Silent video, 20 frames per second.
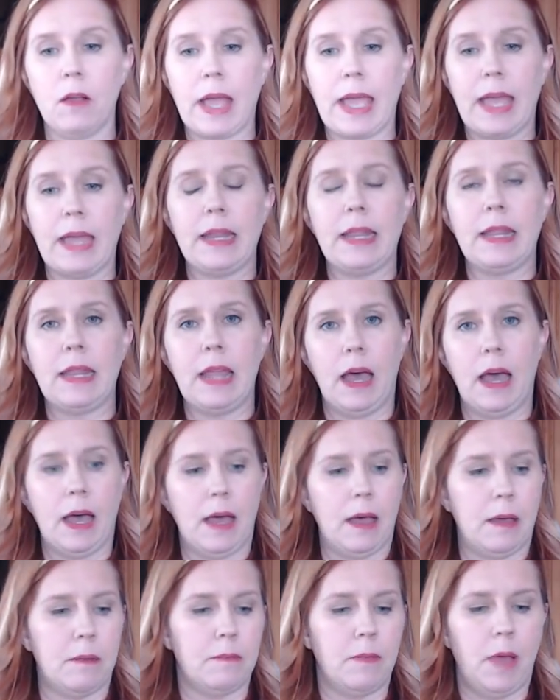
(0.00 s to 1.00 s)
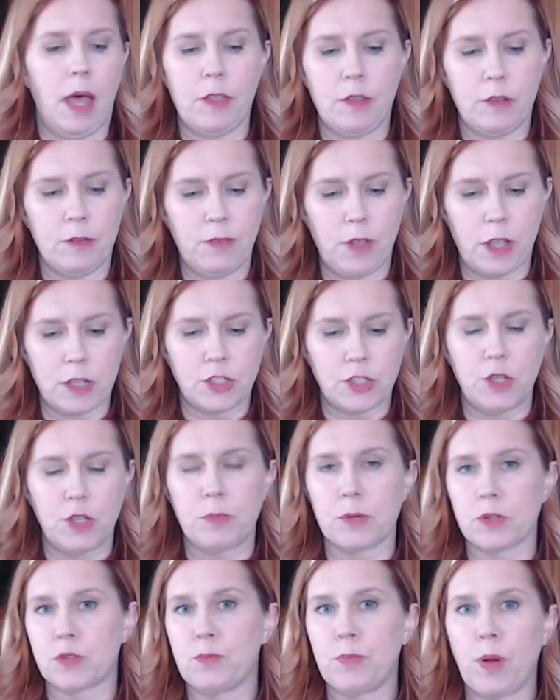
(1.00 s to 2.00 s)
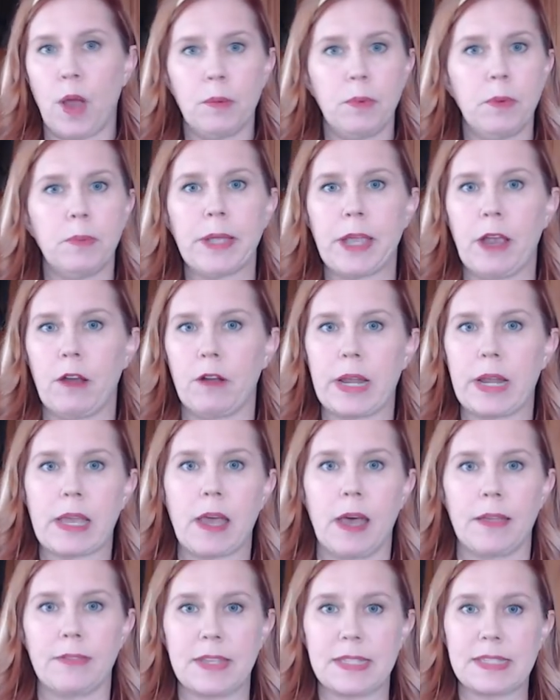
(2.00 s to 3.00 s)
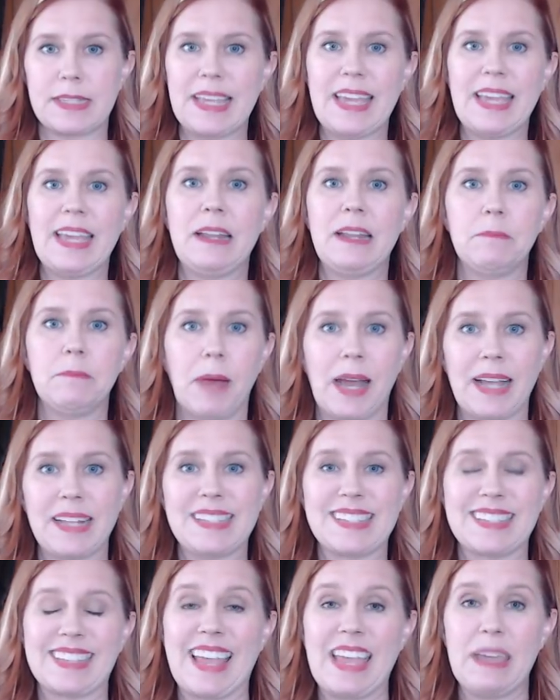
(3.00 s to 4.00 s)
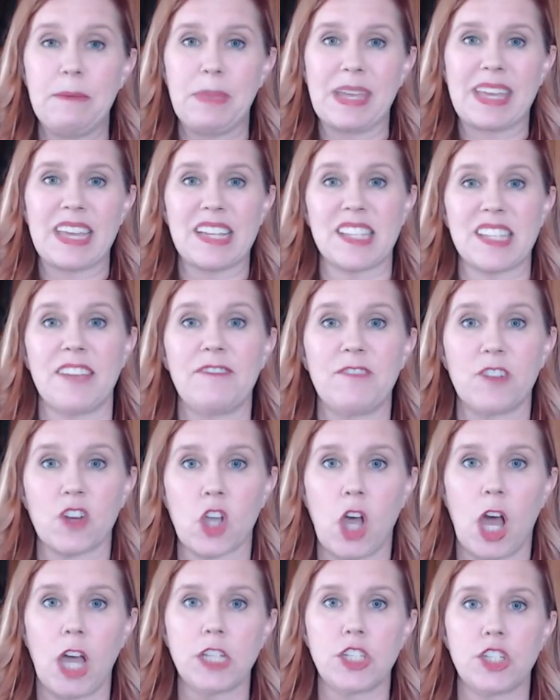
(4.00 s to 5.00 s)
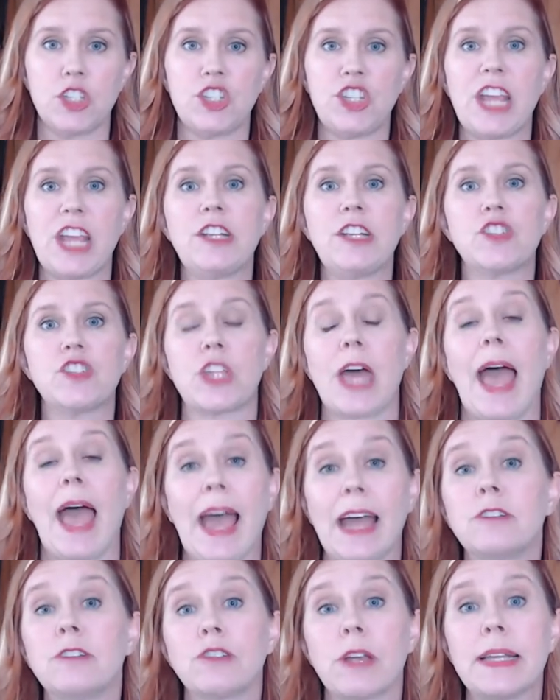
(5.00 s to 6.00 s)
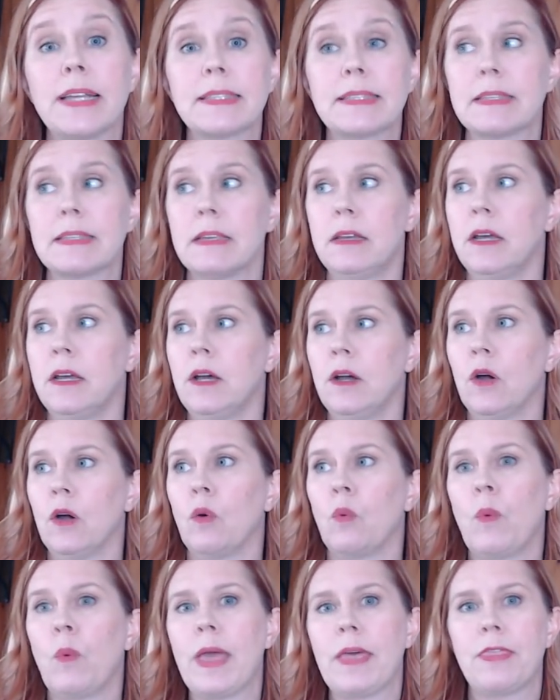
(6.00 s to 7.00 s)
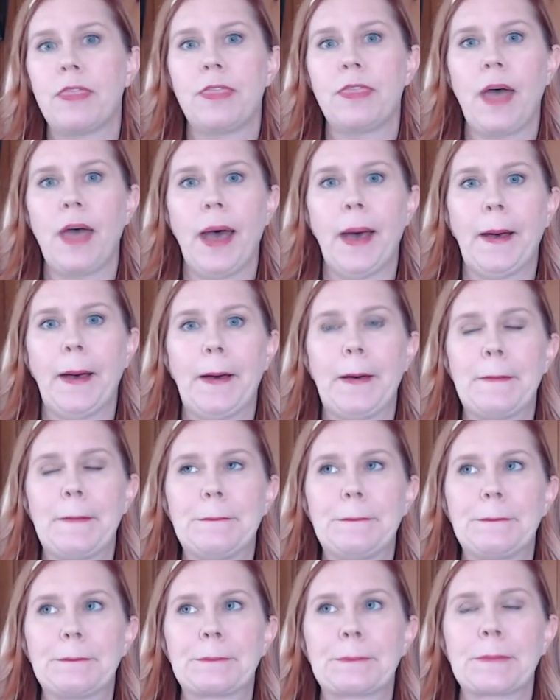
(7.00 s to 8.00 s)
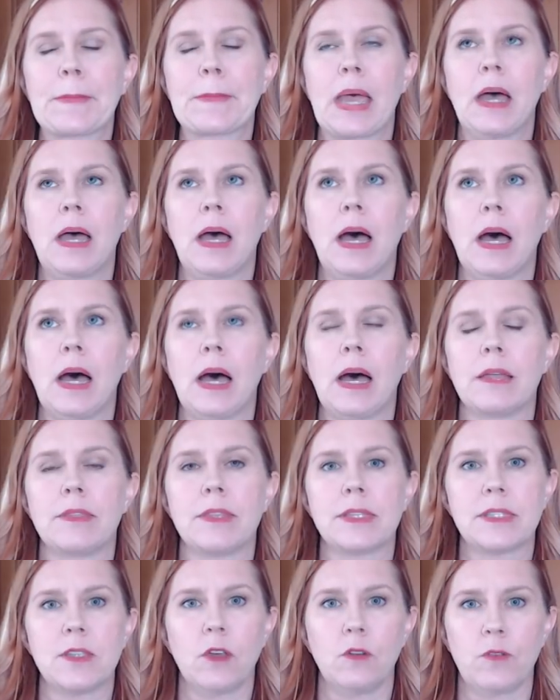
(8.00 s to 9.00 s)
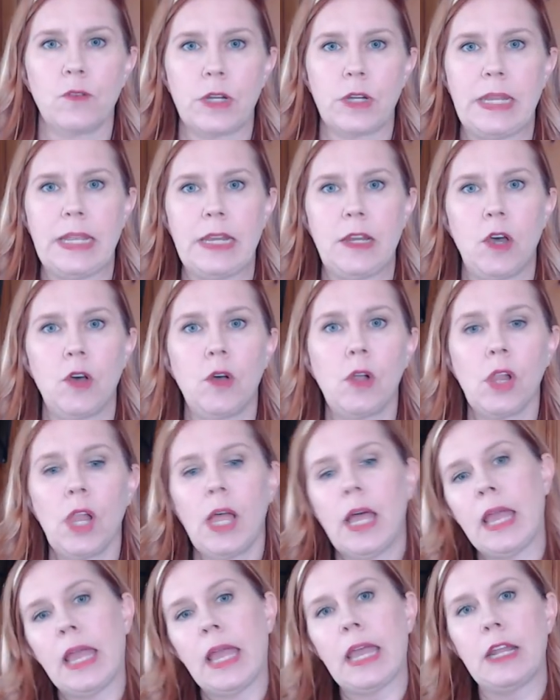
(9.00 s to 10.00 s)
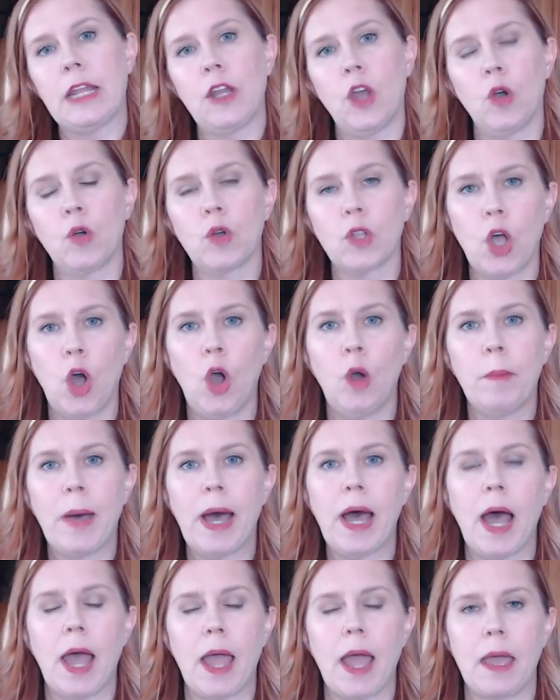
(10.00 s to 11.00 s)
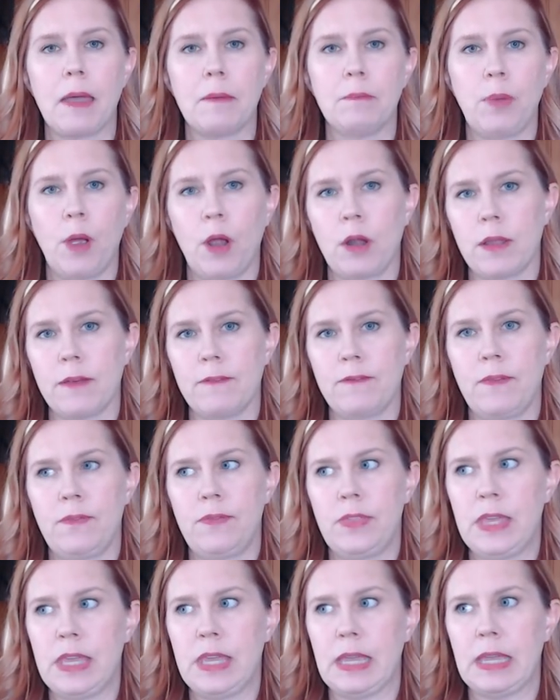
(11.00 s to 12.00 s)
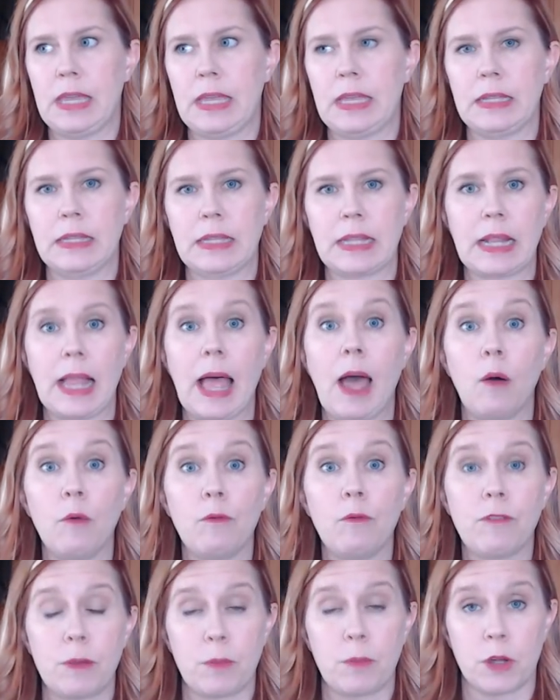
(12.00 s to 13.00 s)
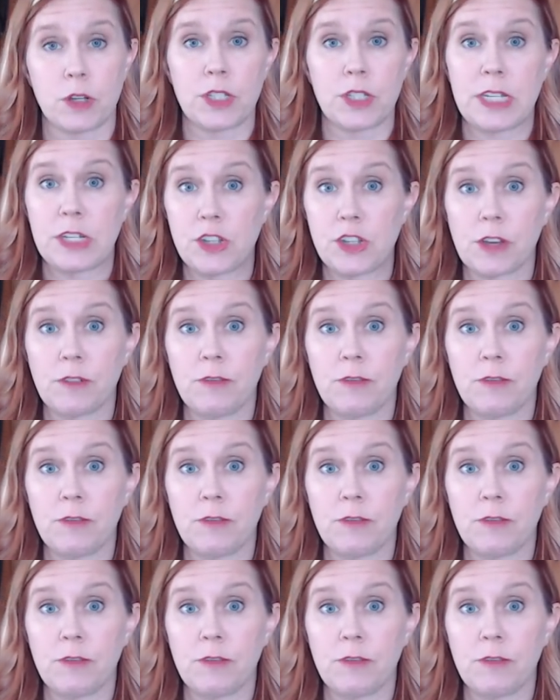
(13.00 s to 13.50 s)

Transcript: and um, other floss tubers probably already got this in. Mine's late because I forgot to change the address with um, uh, the Silver Needle in Oklahoma. I'm part of the Little Help from our Stitching